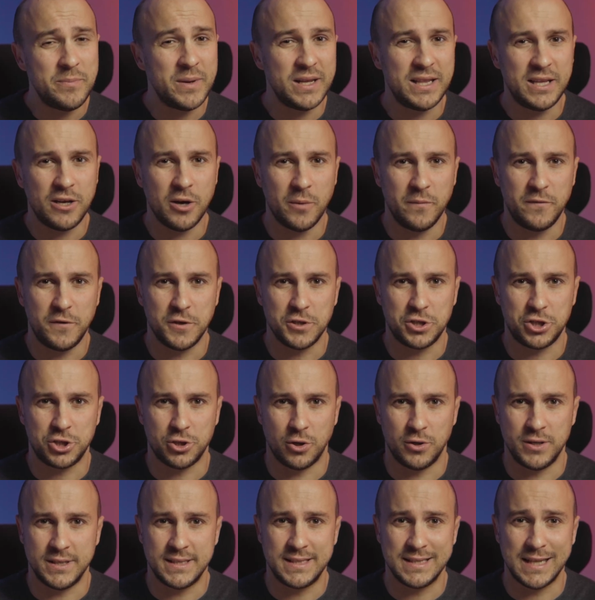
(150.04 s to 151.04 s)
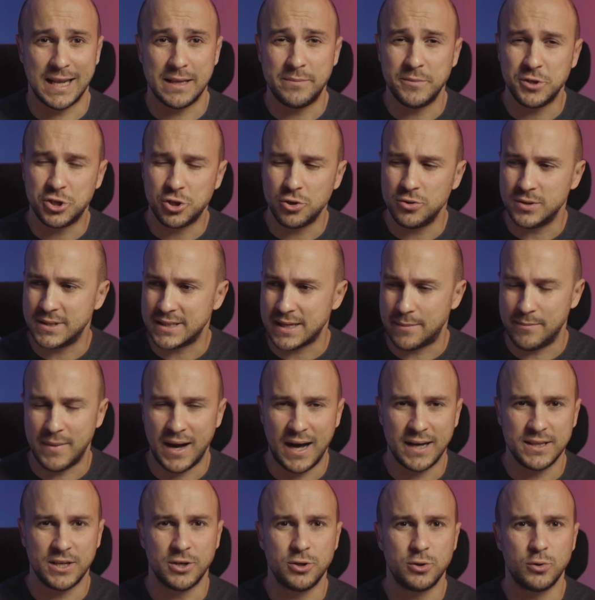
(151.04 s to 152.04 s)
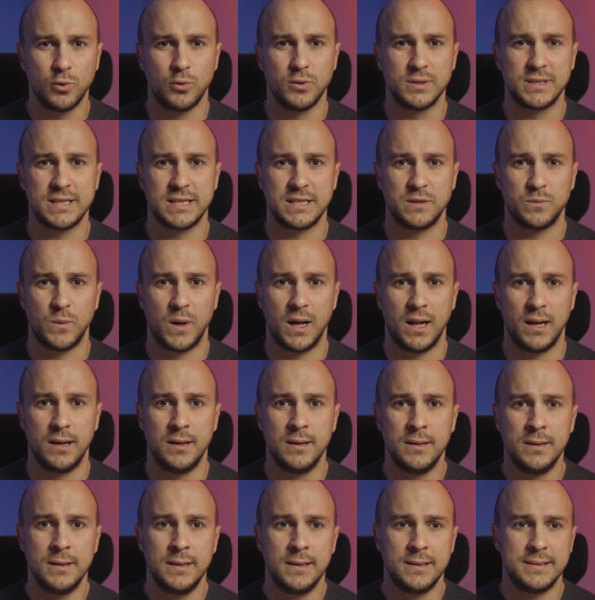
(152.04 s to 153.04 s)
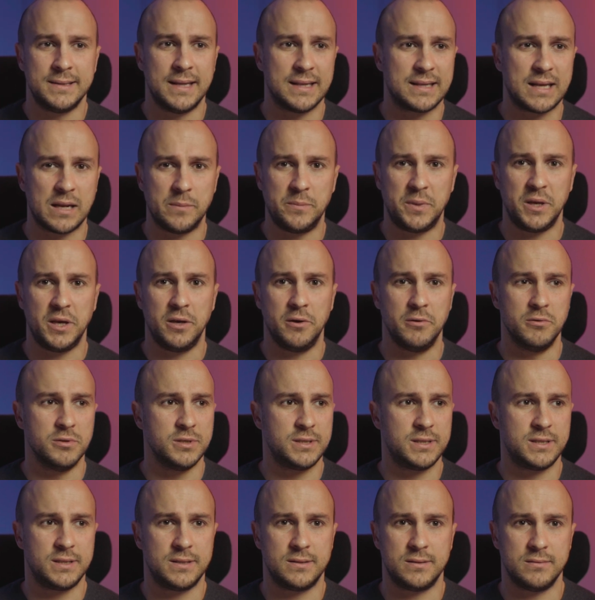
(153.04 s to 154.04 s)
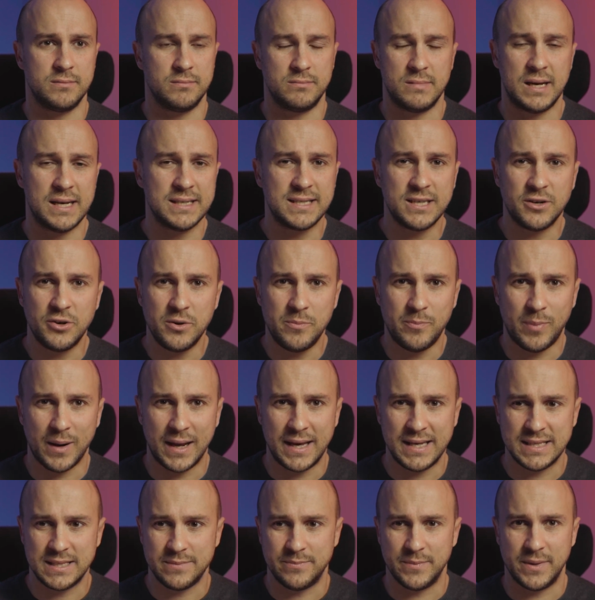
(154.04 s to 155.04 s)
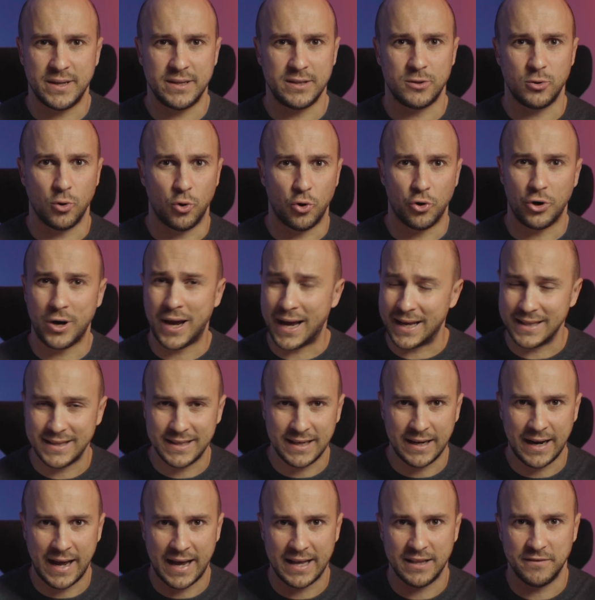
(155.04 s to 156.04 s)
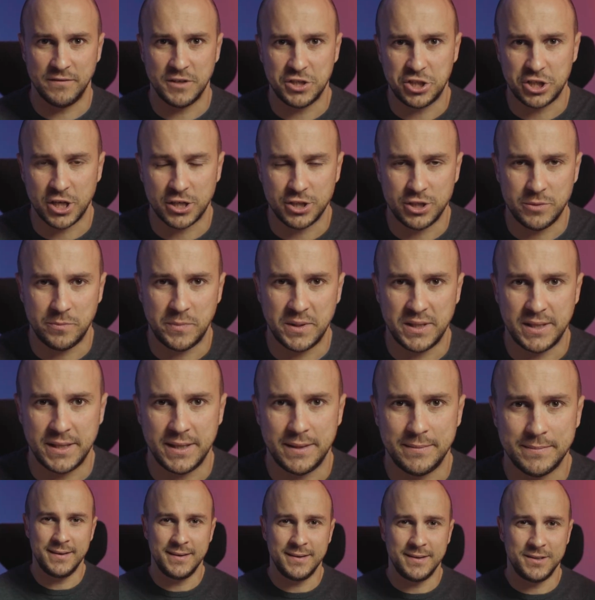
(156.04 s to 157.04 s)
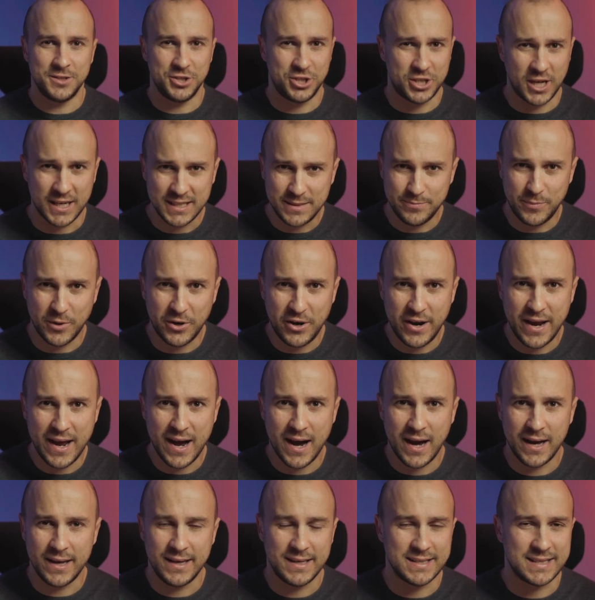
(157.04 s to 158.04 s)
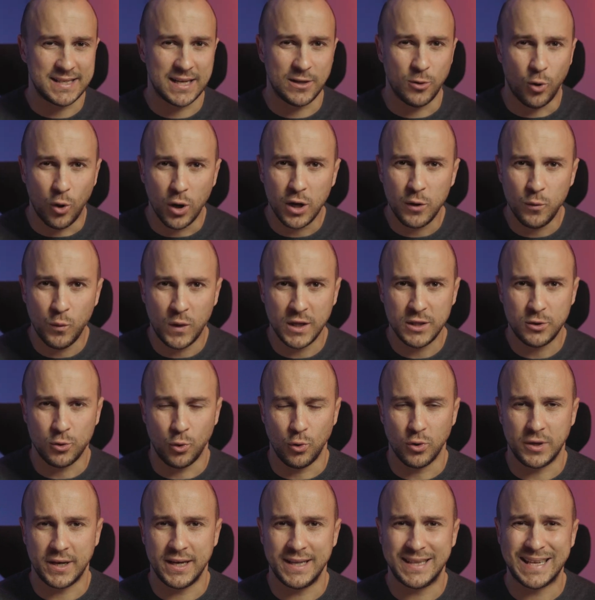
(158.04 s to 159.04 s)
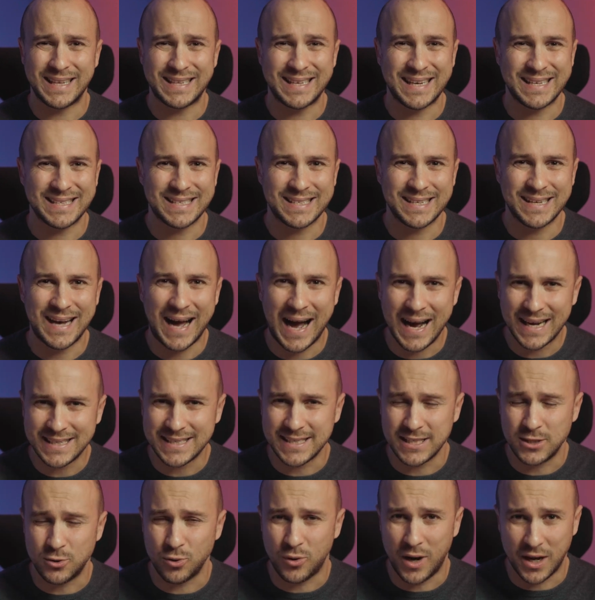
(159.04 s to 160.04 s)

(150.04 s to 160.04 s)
be the obvious choice, let me show you some other tools as well that can be used as a replacement or hand-in-hand with ChatGPT. Jasper A I is an all-in-one toolkit that has access to